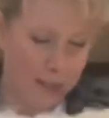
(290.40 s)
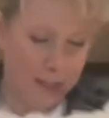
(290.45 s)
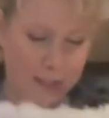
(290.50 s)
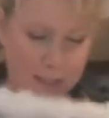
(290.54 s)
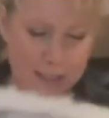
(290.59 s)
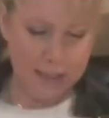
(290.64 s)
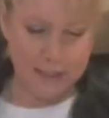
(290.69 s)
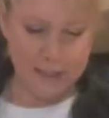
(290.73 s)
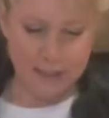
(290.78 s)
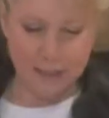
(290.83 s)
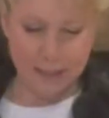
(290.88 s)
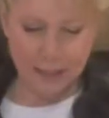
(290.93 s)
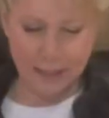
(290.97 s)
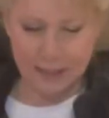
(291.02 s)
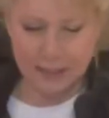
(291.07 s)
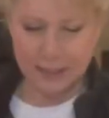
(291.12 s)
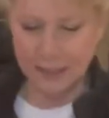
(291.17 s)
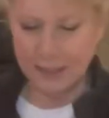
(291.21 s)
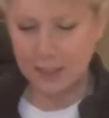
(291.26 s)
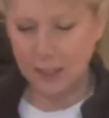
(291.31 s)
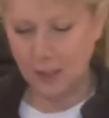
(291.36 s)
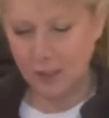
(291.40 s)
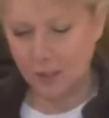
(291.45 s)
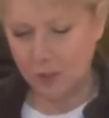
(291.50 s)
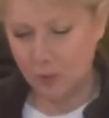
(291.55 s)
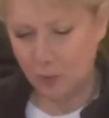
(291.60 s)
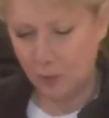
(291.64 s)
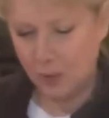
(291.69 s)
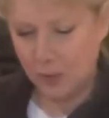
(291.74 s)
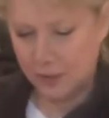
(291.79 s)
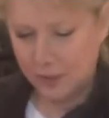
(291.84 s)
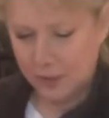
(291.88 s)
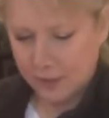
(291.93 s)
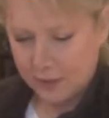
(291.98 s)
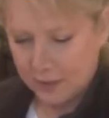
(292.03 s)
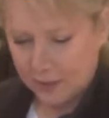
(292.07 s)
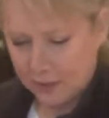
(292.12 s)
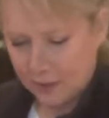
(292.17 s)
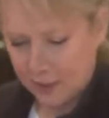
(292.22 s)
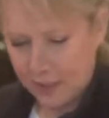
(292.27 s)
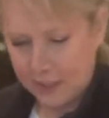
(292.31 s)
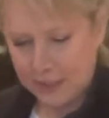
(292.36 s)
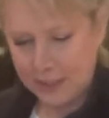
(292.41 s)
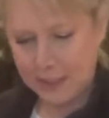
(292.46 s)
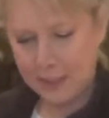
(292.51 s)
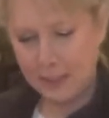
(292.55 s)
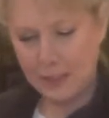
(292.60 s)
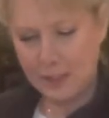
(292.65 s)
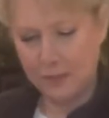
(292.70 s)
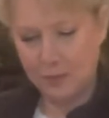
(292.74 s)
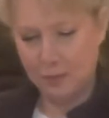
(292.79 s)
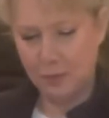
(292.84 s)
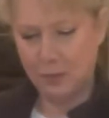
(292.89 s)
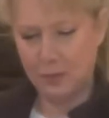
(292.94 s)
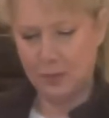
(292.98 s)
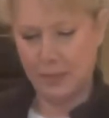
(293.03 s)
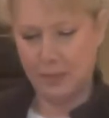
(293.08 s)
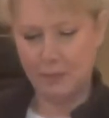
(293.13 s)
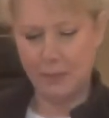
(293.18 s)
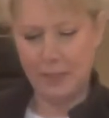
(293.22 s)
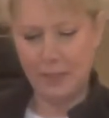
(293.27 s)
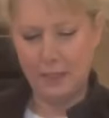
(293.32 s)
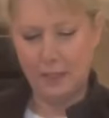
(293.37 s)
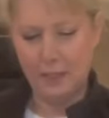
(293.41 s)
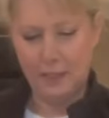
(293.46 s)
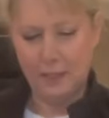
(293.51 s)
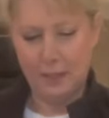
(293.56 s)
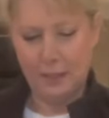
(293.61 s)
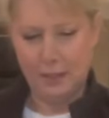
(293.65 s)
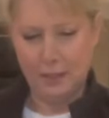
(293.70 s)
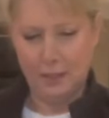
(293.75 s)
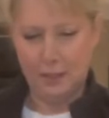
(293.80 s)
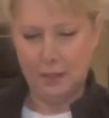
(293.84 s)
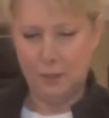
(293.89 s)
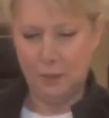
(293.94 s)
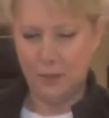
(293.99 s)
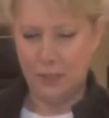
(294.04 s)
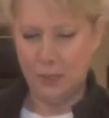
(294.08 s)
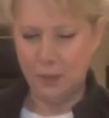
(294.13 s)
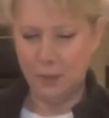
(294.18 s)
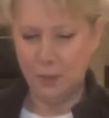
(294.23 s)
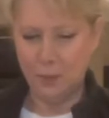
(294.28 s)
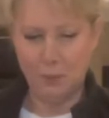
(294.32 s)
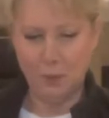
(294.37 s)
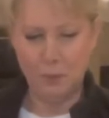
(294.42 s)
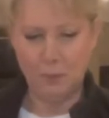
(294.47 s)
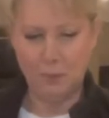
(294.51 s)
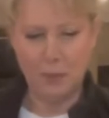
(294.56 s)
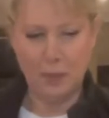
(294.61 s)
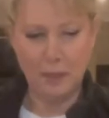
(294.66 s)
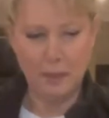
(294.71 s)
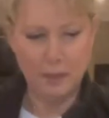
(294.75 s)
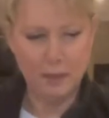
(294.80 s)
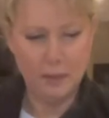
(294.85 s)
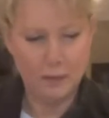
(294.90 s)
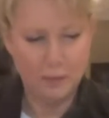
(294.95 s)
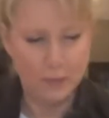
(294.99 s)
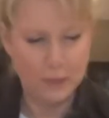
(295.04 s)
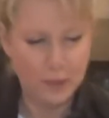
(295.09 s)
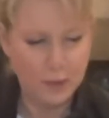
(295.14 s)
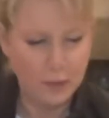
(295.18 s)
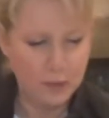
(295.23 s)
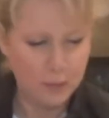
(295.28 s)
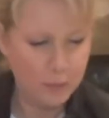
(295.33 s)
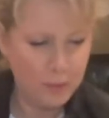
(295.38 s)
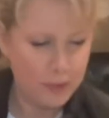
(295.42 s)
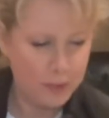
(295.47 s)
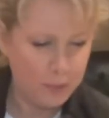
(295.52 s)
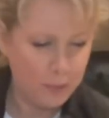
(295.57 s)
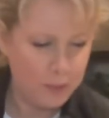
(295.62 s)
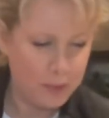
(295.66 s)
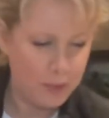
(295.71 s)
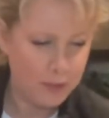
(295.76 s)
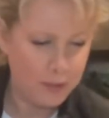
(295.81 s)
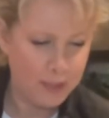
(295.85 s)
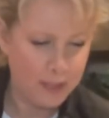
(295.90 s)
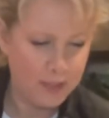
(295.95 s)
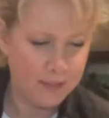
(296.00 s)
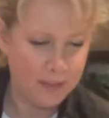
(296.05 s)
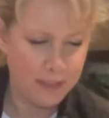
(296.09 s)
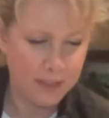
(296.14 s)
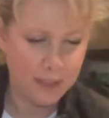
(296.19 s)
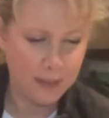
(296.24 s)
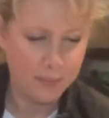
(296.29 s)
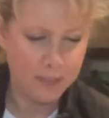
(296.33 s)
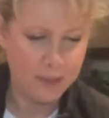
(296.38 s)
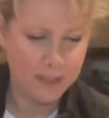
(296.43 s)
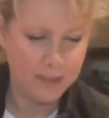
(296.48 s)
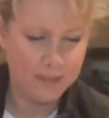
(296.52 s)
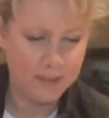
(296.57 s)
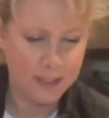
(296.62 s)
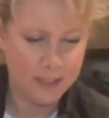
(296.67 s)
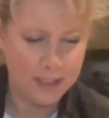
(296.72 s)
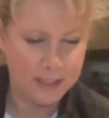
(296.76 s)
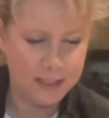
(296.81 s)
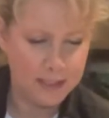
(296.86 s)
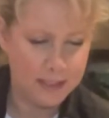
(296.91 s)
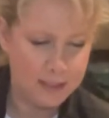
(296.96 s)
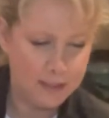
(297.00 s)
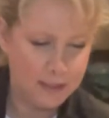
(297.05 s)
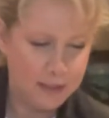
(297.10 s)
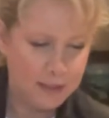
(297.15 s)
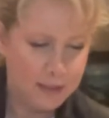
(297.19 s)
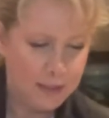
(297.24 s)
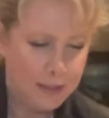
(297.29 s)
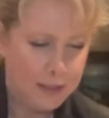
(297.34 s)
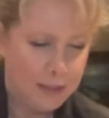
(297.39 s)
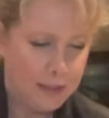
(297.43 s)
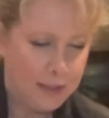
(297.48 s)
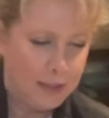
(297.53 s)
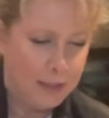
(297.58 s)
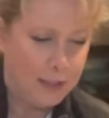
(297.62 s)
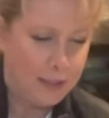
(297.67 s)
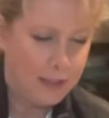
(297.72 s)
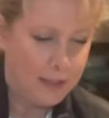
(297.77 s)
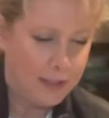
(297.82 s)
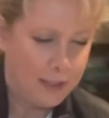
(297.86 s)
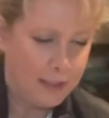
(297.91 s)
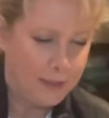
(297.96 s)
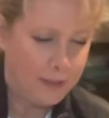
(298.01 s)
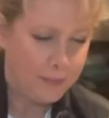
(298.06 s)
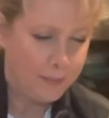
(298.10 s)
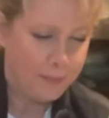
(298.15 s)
It's a tough one. It's a tough one. I mean, we could put both on. We could have a little bit of this, and then